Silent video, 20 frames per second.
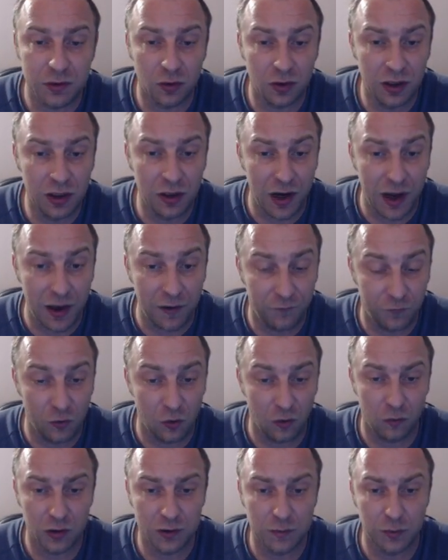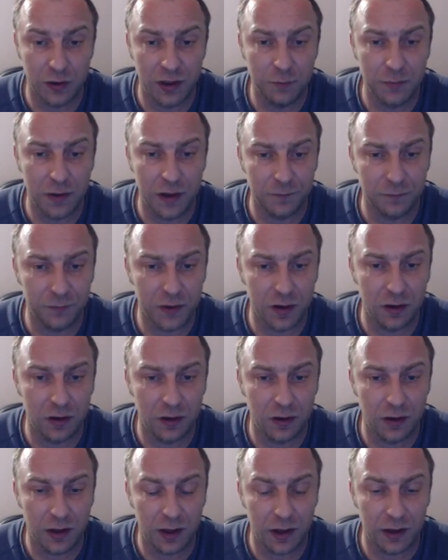So here f four was played by
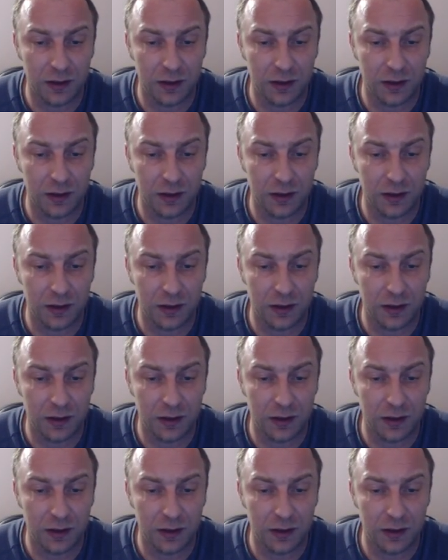uh,